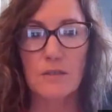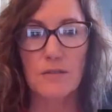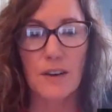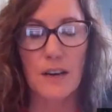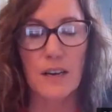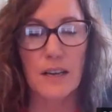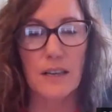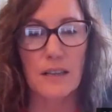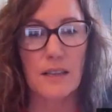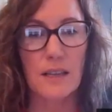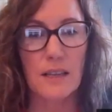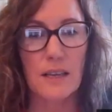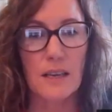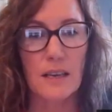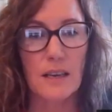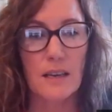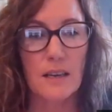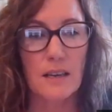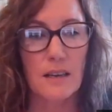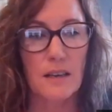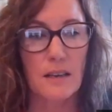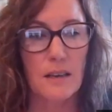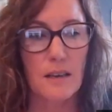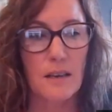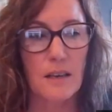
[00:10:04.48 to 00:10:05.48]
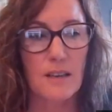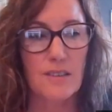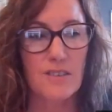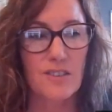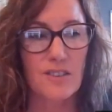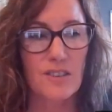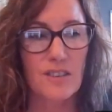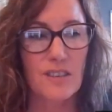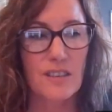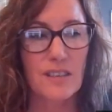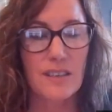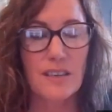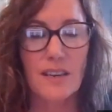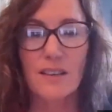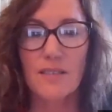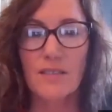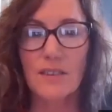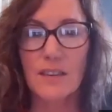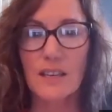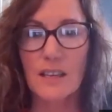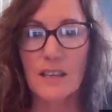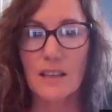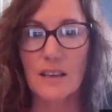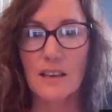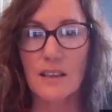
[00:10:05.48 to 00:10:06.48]
finally. and she didn't have
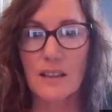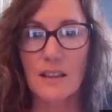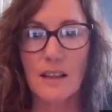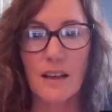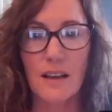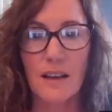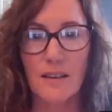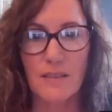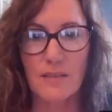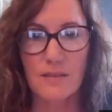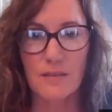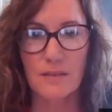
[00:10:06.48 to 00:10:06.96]
anything left.